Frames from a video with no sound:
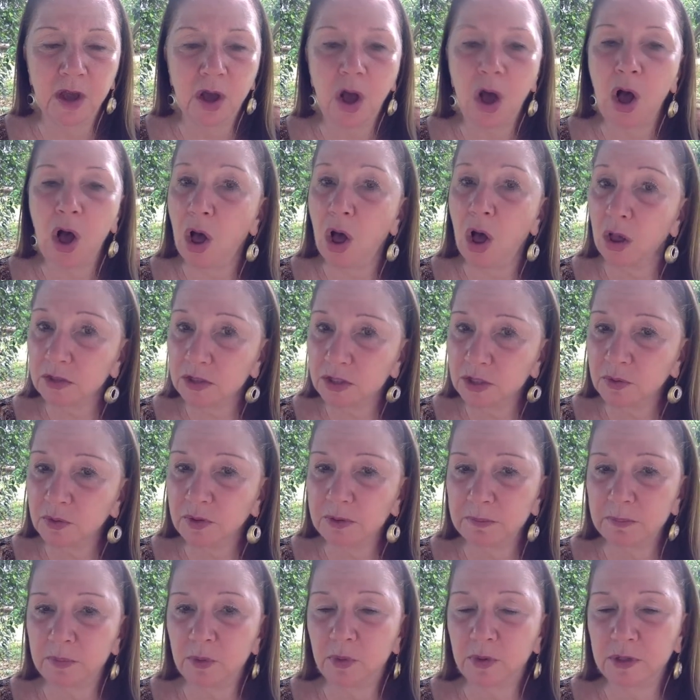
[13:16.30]
Also
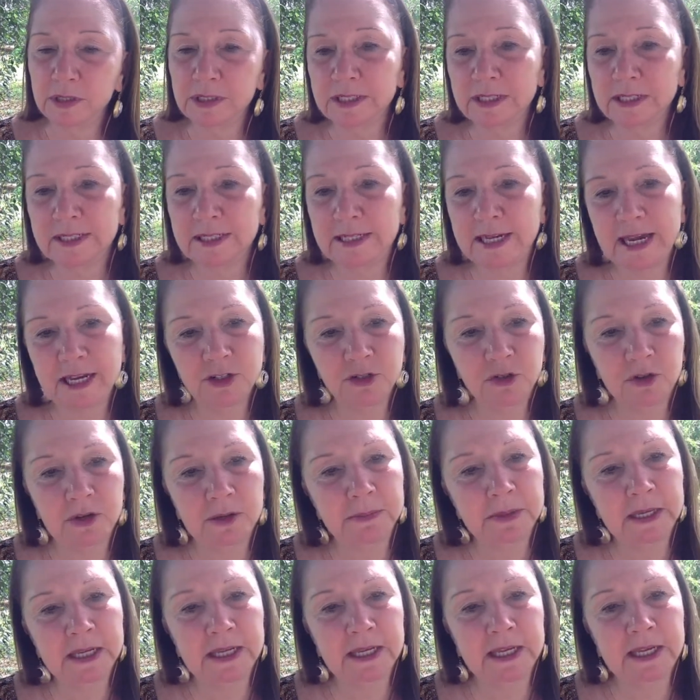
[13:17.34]
important to
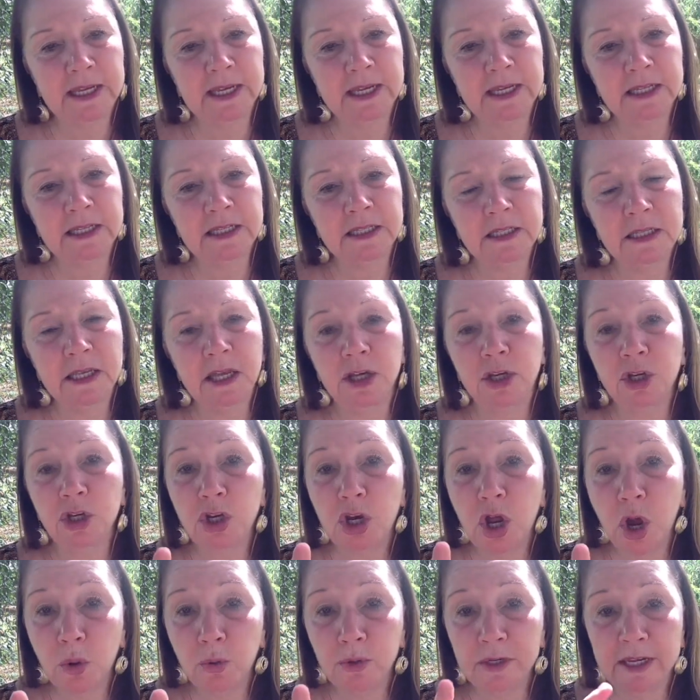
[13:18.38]
daydreaming is
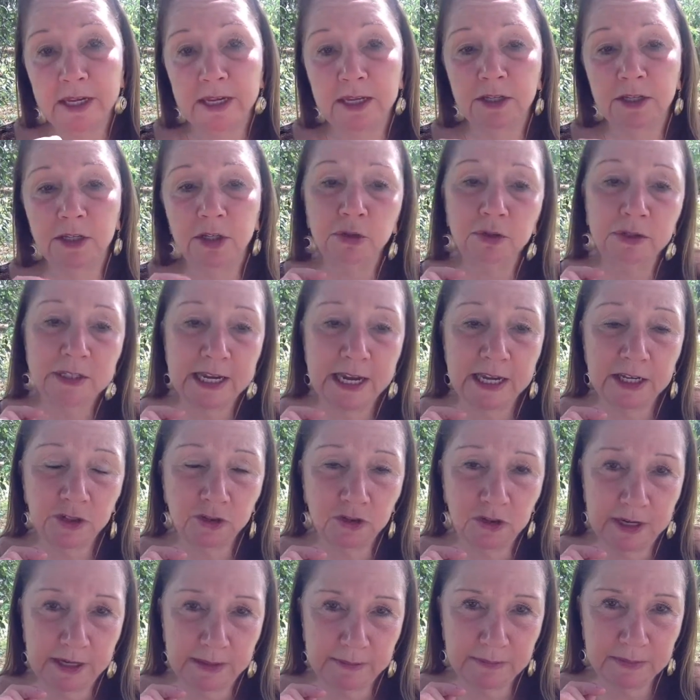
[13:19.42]
noting your
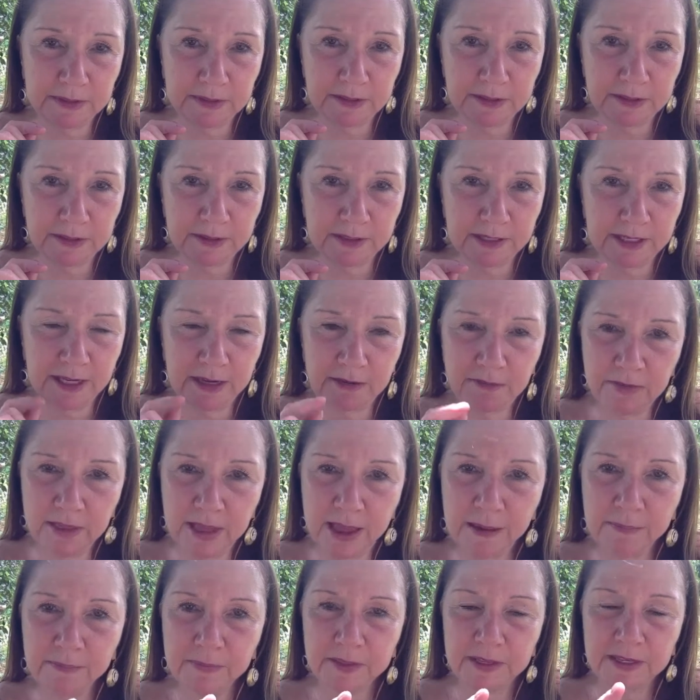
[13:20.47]
daydreams. Give
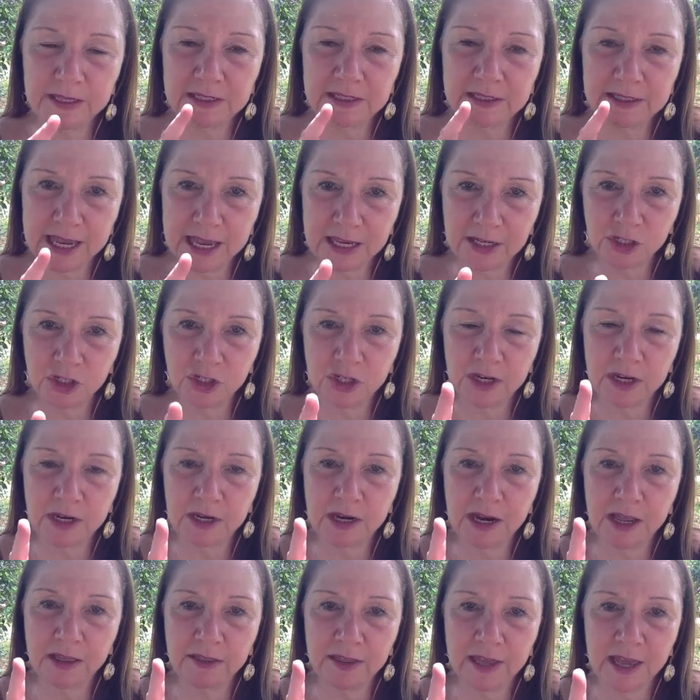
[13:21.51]
them the
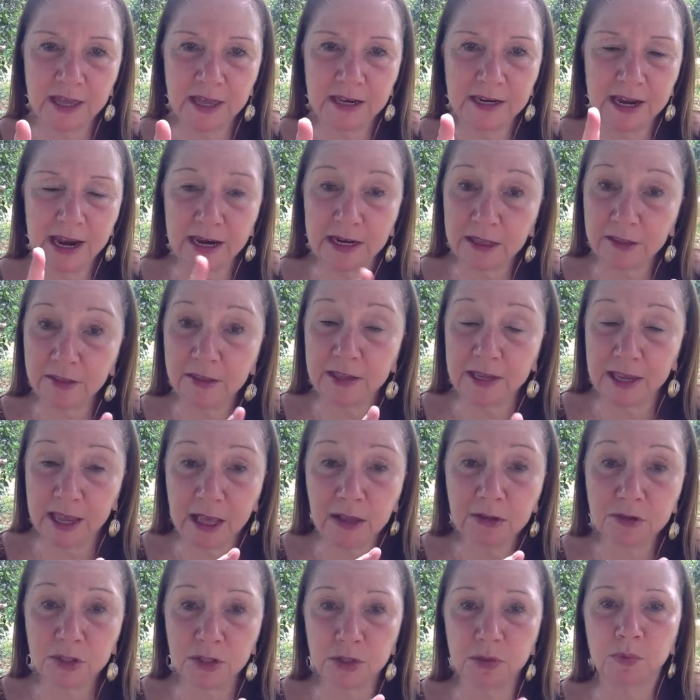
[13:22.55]
attention that anything
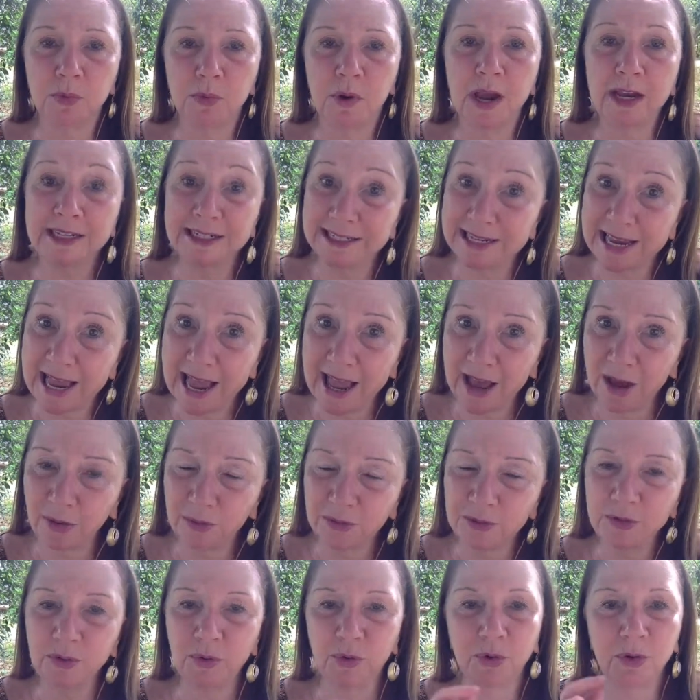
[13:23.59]
else you write
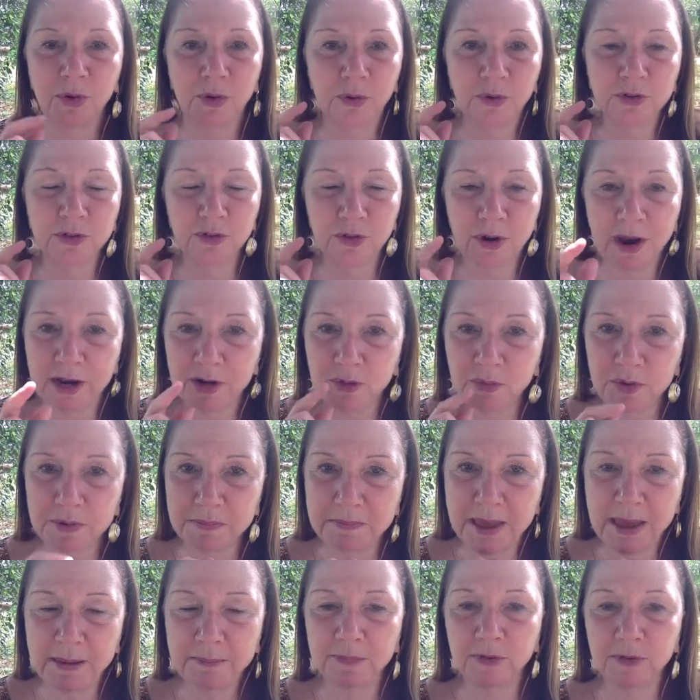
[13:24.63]
down or try to
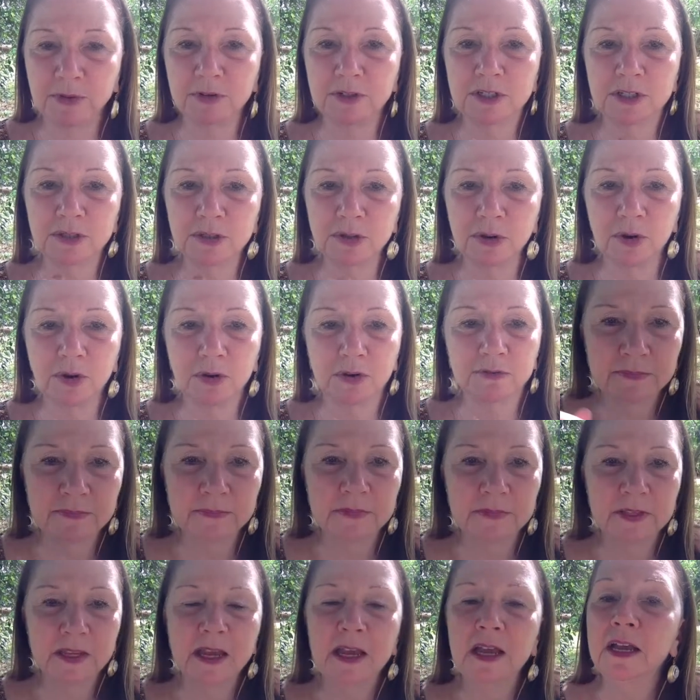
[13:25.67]
remember deserves.
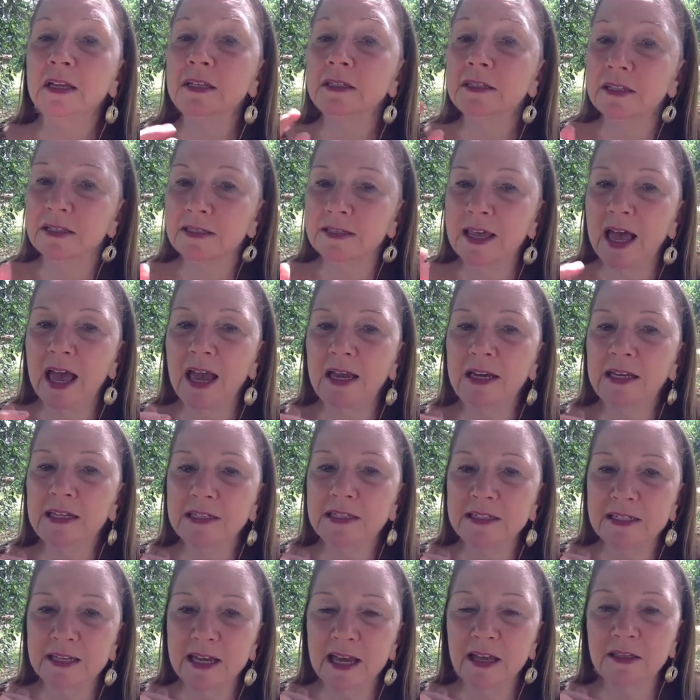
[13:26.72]
Society
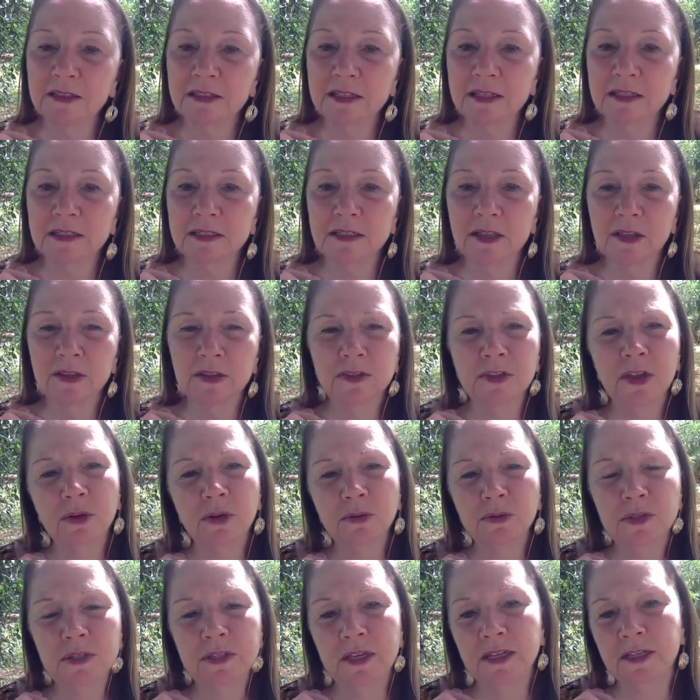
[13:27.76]
tells us that
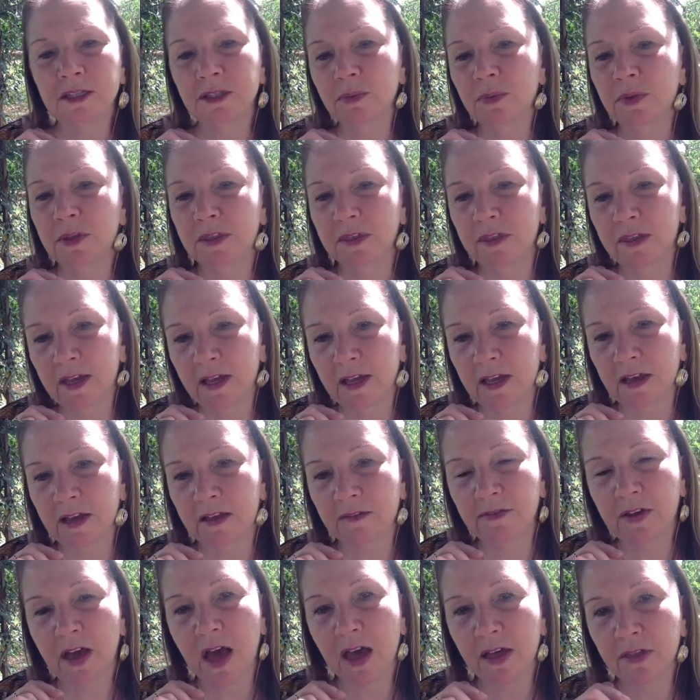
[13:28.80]
those things we think
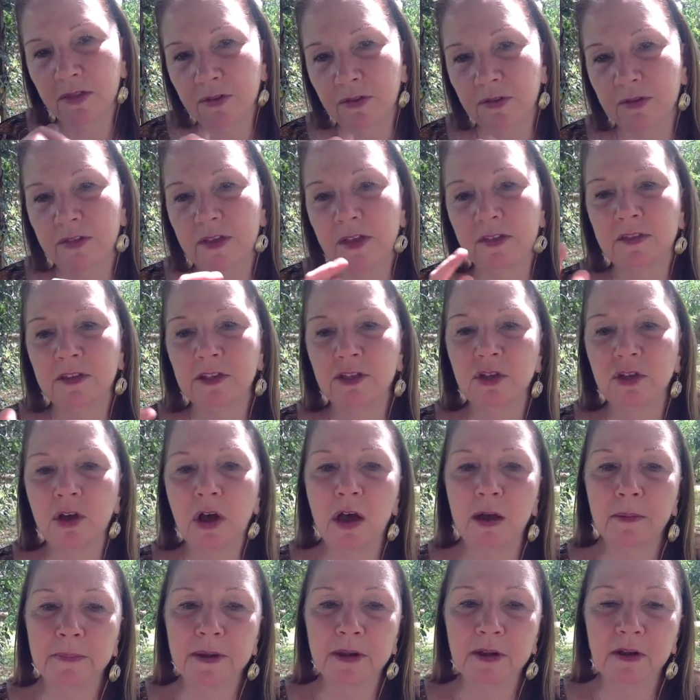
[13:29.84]
of other than the
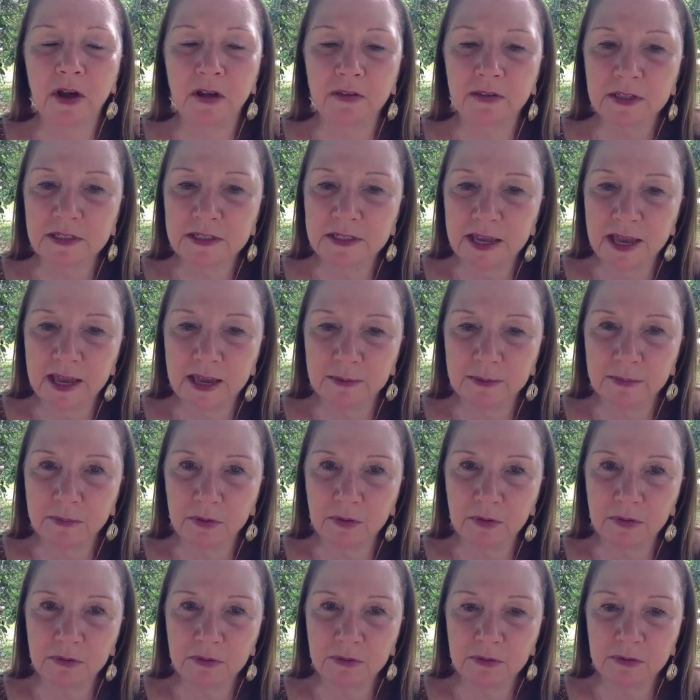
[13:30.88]
topic on the
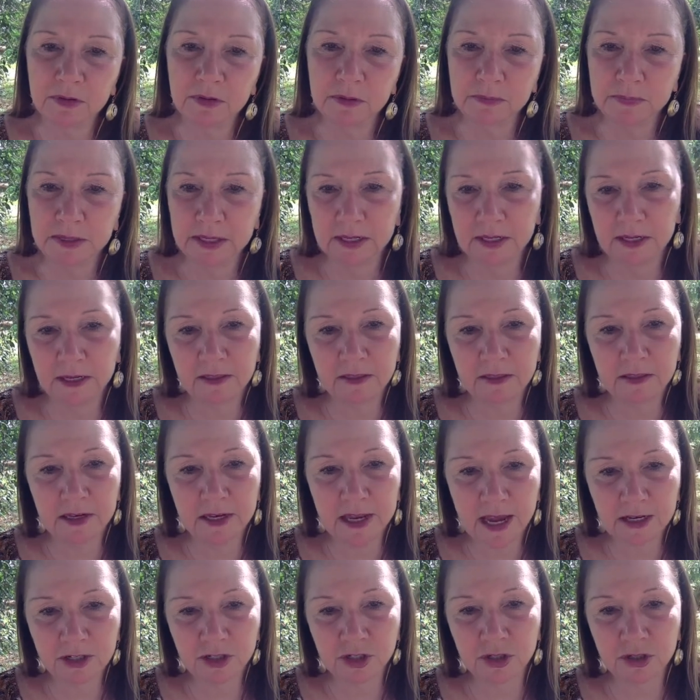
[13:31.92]
table, the meeting, the
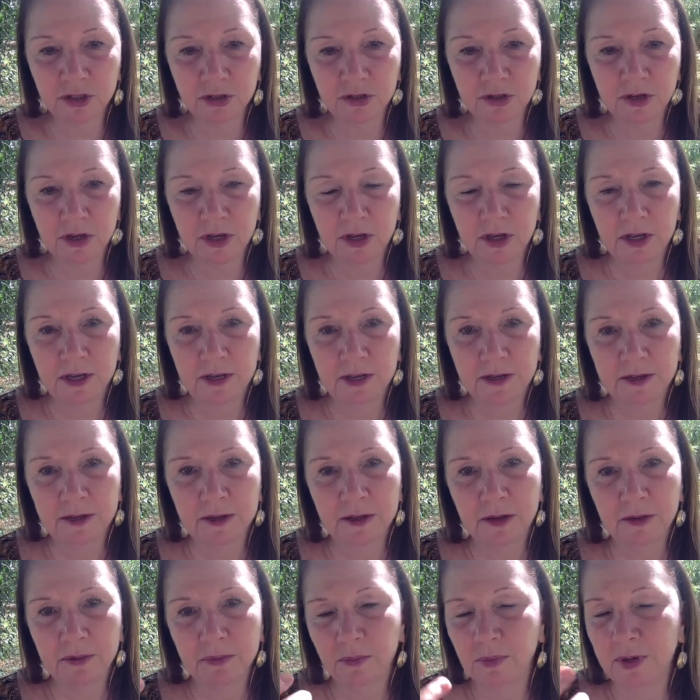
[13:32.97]
lecture,
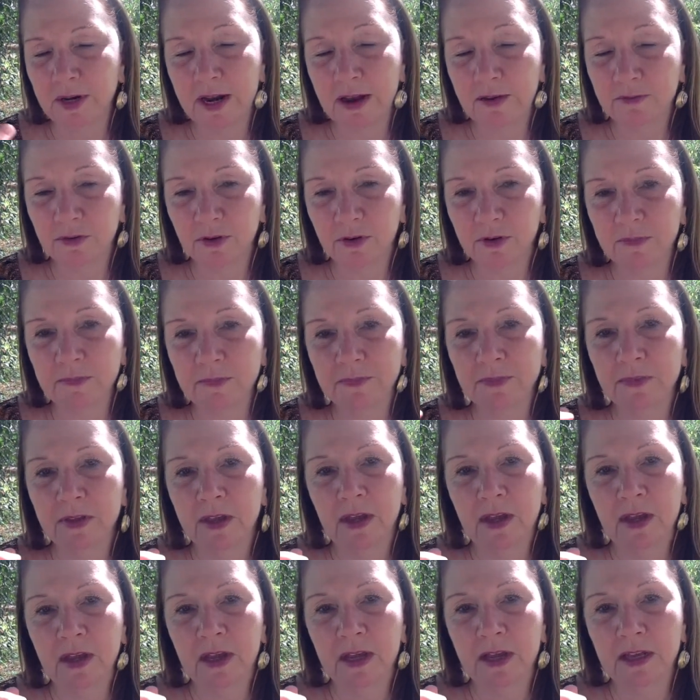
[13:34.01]
whatever,
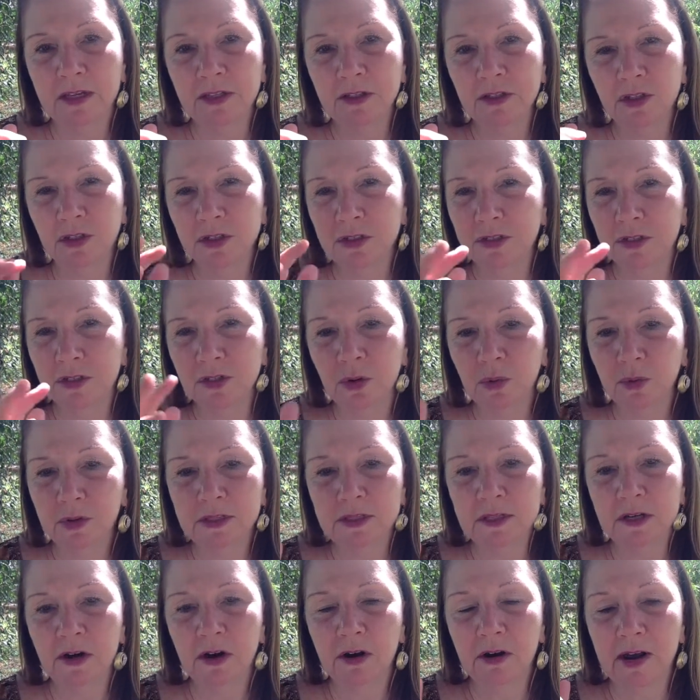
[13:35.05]
is just
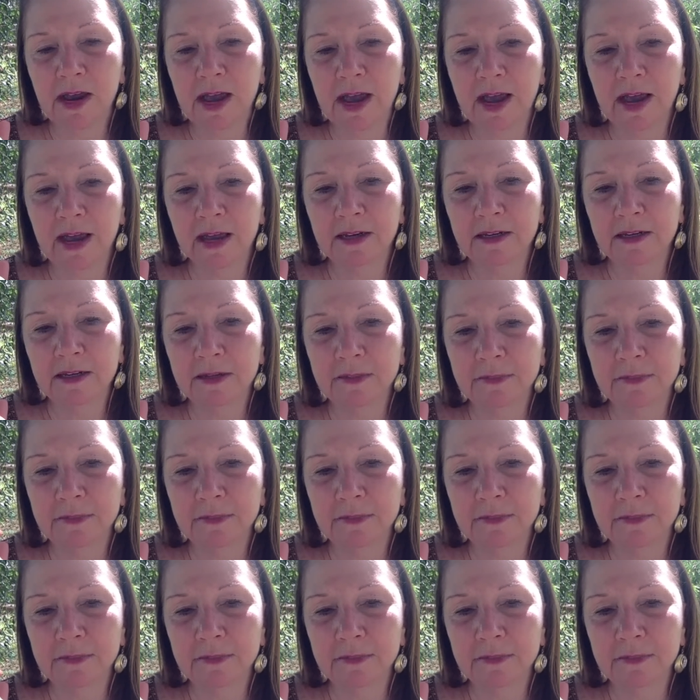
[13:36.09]
noise in our head.